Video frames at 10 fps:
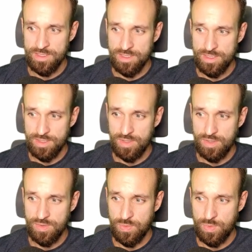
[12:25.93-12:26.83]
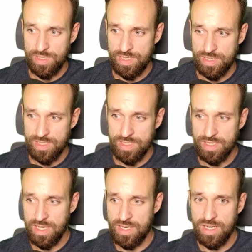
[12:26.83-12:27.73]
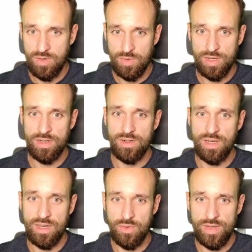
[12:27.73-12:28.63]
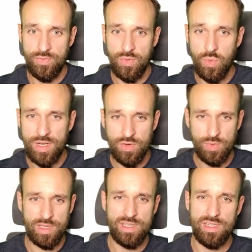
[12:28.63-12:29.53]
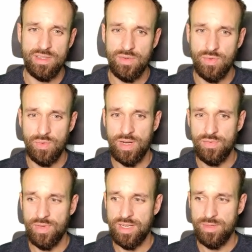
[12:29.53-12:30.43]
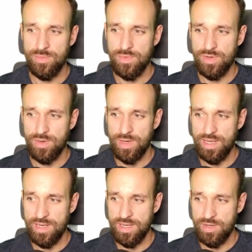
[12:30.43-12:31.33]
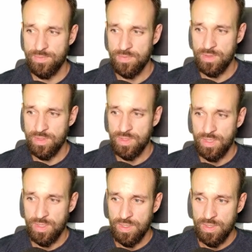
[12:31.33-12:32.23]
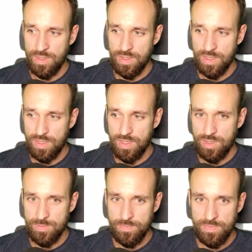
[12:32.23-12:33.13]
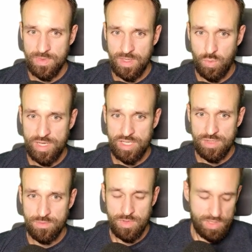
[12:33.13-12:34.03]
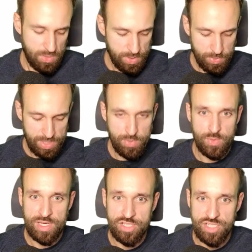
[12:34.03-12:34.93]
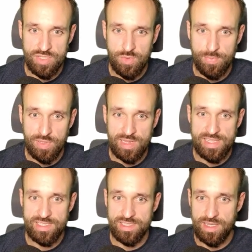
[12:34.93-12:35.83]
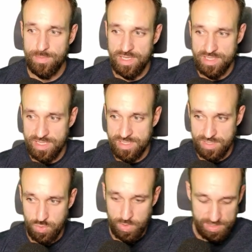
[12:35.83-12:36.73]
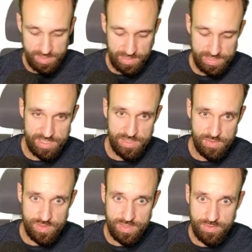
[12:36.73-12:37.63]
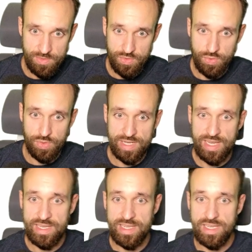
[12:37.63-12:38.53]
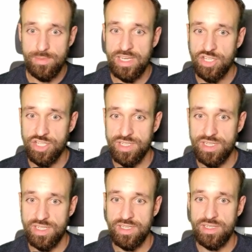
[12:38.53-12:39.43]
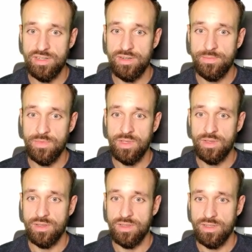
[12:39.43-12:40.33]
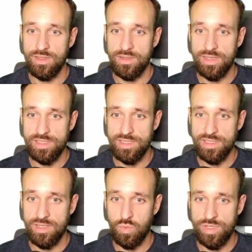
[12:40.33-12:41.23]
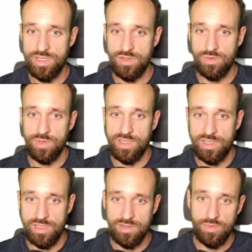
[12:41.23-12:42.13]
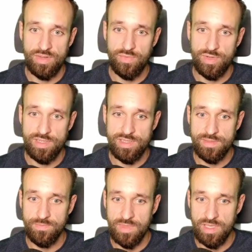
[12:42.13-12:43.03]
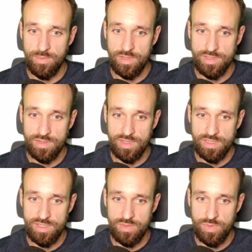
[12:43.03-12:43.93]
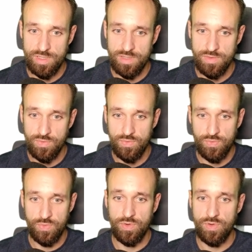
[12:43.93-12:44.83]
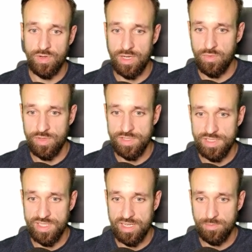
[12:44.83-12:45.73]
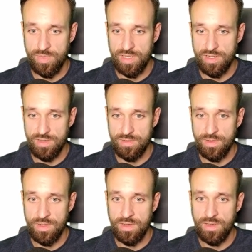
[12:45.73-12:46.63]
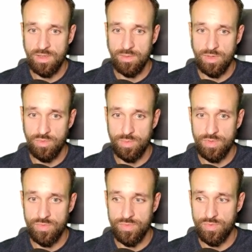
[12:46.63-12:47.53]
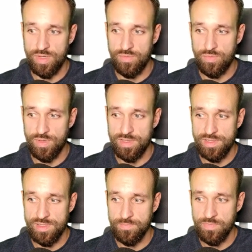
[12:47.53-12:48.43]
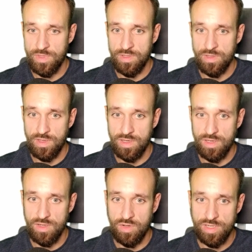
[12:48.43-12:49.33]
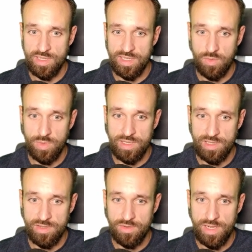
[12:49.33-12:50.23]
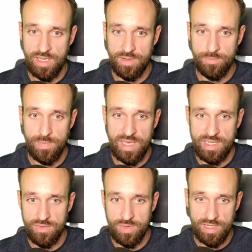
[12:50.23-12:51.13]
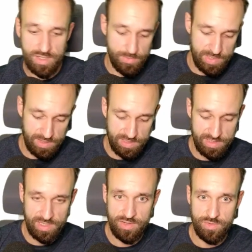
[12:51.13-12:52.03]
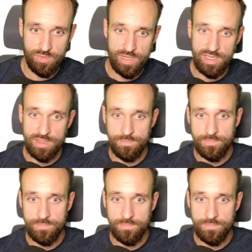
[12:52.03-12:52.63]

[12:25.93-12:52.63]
So we got our ref. We don't really need the ref anymore right now. And we maybe we can just replace it. That makes sense as well. So let's use create animation in here. As I said, we don't really need the reference, and I'm also going to do it for our second button. I'm going to remove the reference on click. Well, you're mad if I comment this out, right?